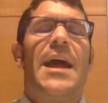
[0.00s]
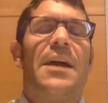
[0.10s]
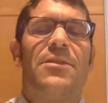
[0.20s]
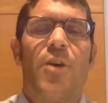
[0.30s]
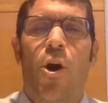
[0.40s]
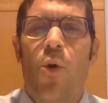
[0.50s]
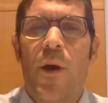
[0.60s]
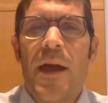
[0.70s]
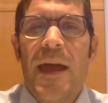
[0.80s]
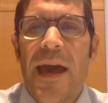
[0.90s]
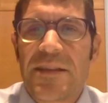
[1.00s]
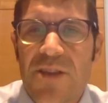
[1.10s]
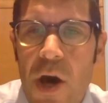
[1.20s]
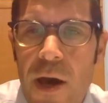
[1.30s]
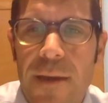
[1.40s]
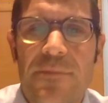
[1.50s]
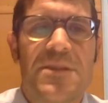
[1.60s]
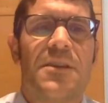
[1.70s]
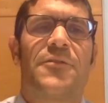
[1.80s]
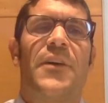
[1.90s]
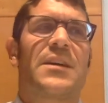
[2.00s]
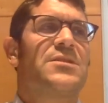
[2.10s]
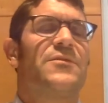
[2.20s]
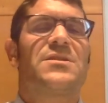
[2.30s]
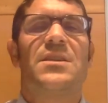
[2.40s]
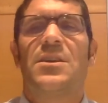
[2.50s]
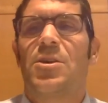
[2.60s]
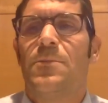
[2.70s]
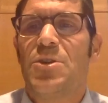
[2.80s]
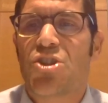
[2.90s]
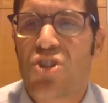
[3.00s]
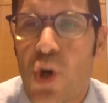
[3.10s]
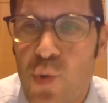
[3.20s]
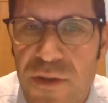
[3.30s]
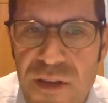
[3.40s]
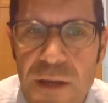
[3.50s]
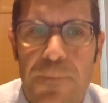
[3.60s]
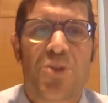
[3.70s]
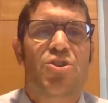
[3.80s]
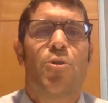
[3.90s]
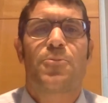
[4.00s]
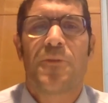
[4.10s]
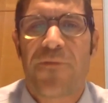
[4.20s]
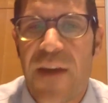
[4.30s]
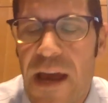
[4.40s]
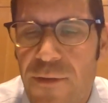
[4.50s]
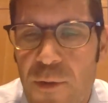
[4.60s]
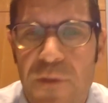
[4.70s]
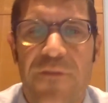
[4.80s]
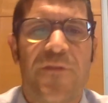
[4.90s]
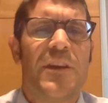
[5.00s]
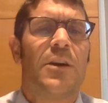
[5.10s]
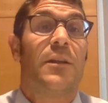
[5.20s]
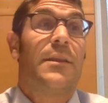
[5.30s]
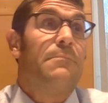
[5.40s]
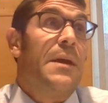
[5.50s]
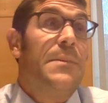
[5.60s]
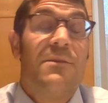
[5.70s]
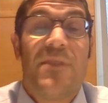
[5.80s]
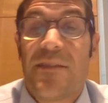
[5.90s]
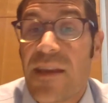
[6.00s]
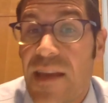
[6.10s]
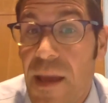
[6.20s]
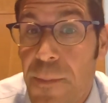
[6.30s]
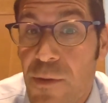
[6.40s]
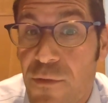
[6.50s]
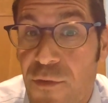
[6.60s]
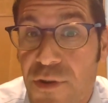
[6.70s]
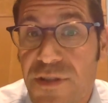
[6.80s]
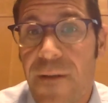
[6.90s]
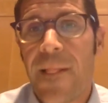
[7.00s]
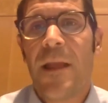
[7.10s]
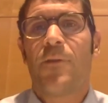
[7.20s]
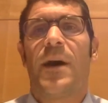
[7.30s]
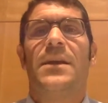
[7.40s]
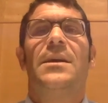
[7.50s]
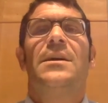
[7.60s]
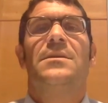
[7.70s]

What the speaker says: And though at times the effects of sin can be so deep and so profound that we feel, and maybe even that they can't be reversed, right?